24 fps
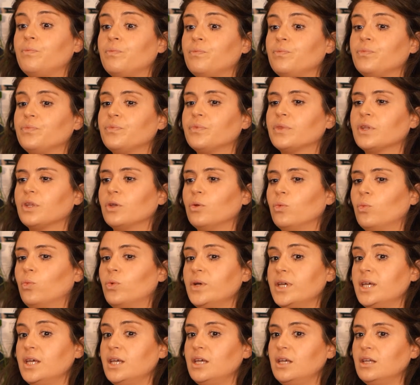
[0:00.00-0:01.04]
We
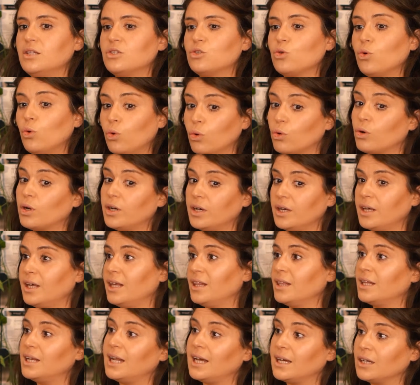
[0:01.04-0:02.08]
talk in
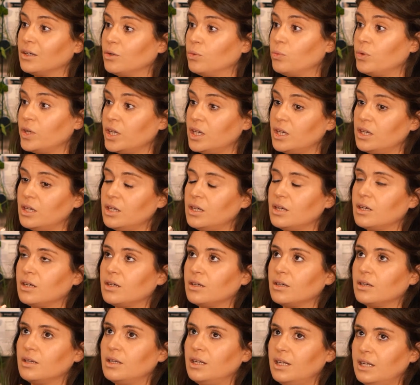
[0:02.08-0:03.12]
we live
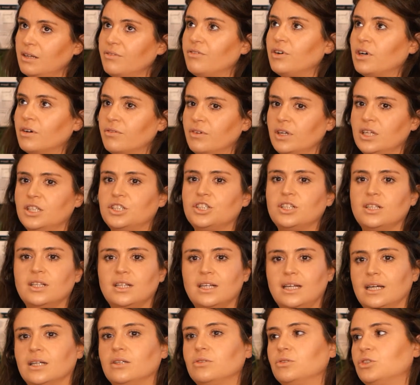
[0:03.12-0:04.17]
our religion in the language
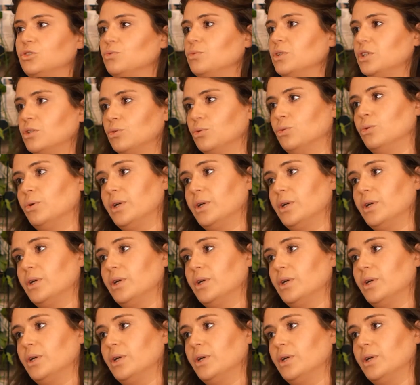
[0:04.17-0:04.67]
we talk in.